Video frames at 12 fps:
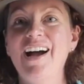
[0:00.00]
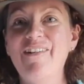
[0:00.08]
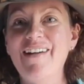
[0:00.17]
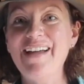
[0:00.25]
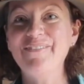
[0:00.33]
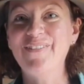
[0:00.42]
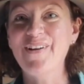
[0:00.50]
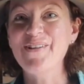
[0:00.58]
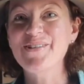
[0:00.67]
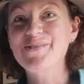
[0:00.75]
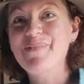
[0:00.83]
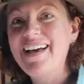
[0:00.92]
All right,
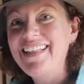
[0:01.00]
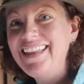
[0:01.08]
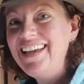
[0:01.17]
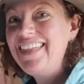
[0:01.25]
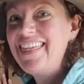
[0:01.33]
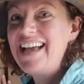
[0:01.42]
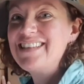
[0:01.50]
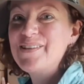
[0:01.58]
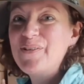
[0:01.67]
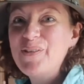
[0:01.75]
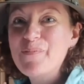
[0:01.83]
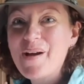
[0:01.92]
folks, well, that's
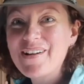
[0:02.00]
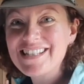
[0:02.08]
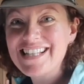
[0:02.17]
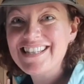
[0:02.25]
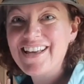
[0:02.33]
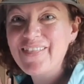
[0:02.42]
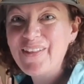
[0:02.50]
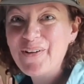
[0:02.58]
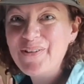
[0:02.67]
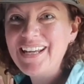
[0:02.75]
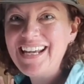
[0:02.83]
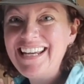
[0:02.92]
all the boxes
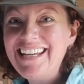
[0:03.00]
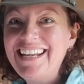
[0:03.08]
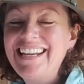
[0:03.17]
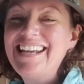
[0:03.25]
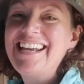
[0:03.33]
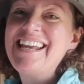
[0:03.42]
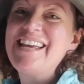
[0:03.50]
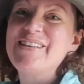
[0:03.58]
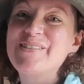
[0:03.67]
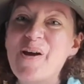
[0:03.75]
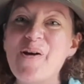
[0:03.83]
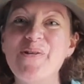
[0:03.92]
unloaded.
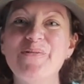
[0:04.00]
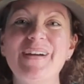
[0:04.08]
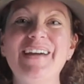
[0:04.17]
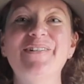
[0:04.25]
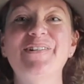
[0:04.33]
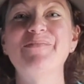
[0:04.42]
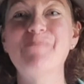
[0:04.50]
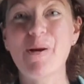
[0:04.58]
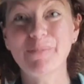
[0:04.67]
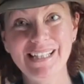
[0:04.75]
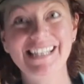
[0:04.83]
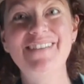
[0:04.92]
So we'll
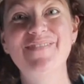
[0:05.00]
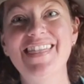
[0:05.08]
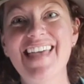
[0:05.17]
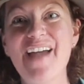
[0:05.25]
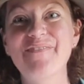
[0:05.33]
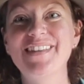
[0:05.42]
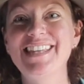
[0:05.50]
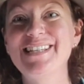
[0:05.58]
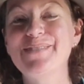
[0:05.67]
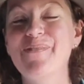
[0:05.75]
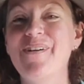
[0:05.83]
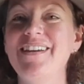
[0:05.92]
probably leave it there for
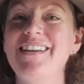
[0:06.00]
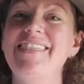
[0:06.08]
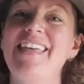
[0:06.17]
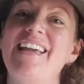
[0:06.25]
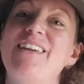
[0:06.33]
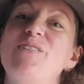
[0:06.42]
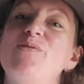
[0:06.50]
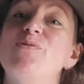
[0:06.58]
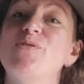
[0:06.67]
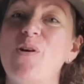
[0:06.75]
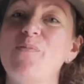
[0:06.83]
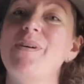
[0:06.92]
this one. Thank you
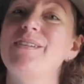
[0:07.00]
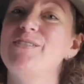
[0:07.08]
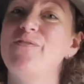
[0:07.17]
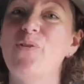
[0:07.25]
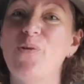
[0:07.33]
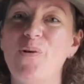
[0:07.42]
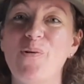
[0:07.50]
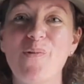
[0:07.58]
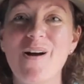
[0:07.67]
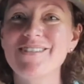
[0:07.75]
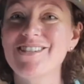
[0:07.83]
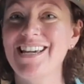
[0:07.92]
so much for
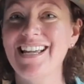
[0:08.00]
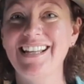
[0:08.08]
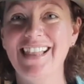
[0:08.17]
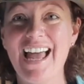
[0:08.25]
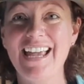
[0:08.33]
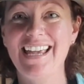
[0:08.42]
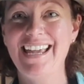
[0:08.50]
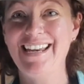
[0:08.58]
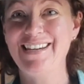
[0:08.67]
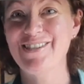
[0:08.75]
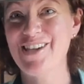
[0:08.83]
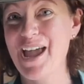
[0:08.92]
watching,
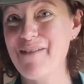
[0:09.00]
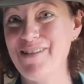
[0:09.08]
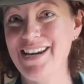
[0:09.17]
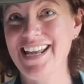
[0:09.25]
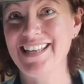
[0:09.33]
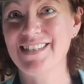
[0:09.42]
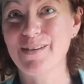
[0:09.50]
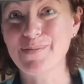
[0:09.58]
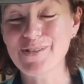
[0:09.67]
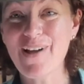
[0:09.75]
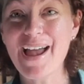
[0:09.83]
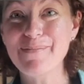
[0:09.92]
liking, sharing and
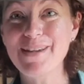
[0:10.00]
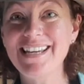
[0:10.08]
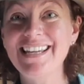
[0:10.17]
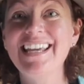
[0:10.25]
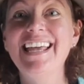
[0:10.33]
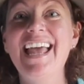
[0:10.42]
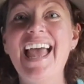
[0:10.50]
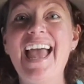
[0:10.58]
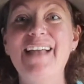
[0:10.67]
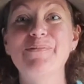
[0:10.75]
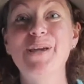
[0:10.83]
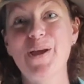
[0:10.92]
subscribing,
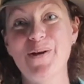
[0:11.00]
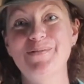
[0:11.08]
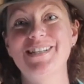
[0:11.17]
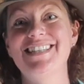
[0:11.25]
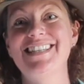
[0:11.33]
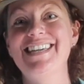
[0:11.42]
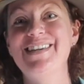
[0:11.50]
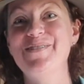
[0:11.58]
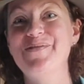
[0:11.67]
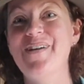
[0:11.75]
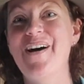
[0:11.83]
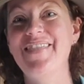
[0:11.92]
and we hope to see
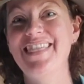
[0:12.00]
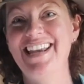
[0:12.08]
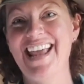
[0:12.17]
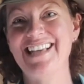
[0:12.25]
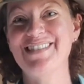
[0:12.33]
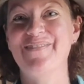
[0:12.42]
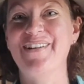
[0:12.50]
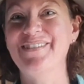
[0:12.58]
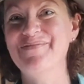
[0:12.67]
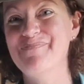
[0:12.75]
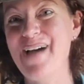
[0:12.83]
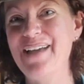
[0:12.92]
you on the next
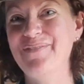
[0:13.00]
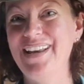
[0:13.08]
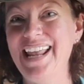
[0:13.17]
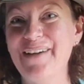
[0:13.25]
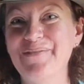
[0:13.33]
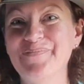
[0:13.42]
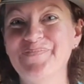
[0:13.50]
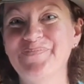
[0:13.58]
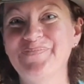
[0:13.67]
one. Bye for now.